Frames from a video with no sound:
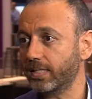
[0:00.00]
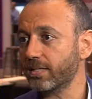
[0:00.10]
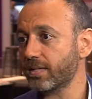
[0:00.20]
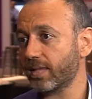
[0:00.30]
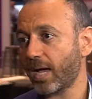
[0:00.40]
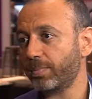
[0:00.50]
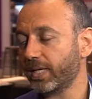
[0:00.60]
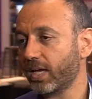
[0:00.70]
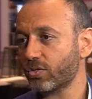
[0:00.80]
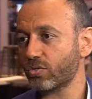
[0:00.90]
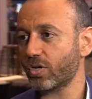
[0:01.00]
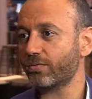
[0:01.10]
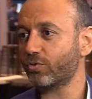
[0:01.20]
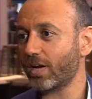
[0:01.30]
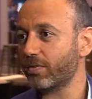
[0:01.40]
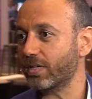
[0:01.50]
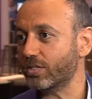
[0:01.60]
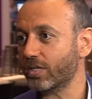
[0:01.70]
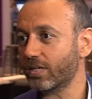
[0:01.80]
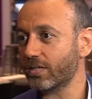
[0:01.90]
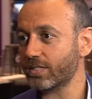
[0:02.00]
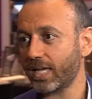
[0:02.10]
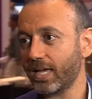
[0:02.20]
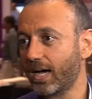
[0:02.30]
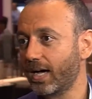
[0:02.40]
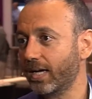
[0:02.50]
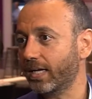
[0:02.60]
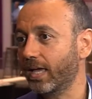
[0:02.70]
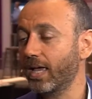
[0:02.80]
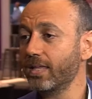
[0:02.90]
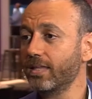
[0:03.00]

It is in the applications of driverless cars, AI,